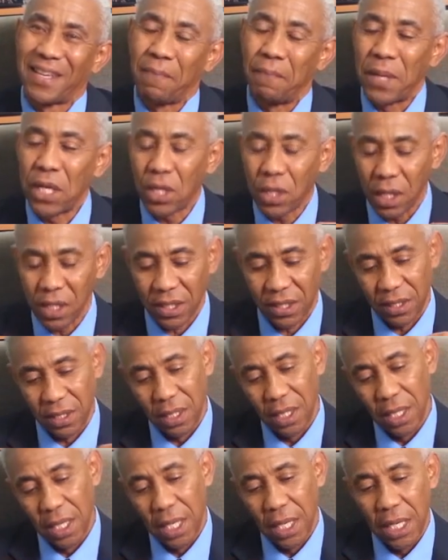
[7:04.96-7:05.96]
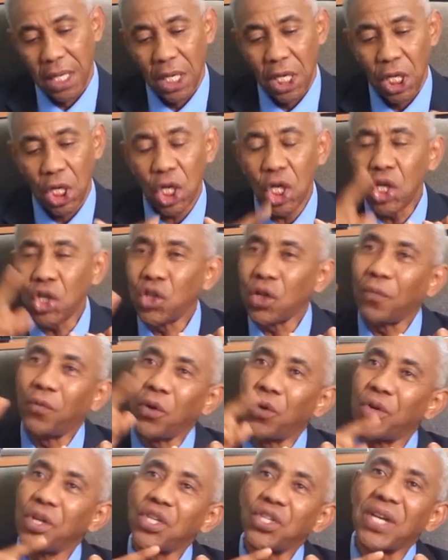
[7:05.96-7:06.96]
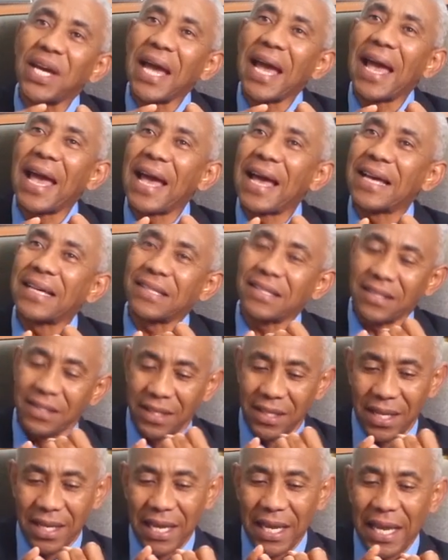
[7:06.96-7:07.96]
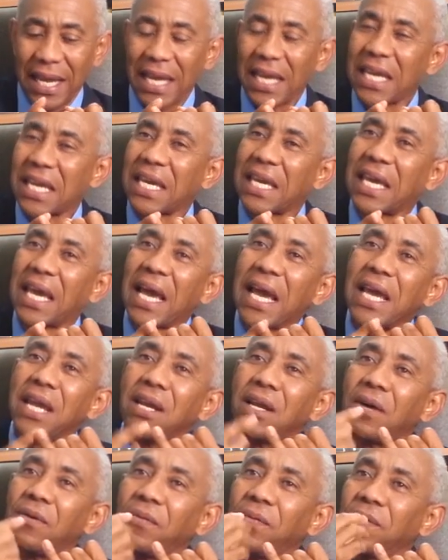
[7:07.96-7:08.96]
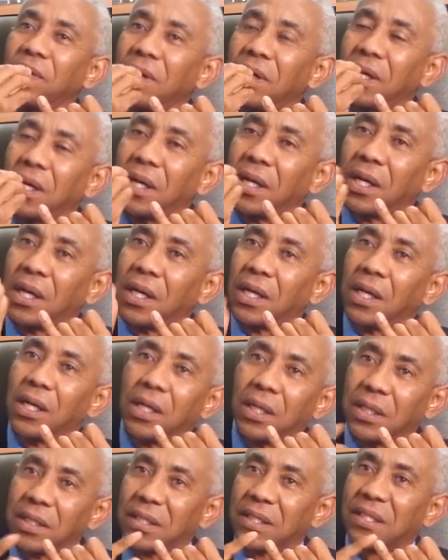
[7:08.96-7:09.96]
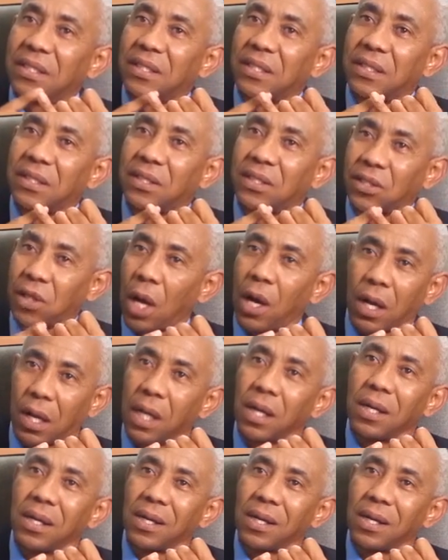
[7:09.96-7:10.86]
Because each of the Orisha has a kind of song.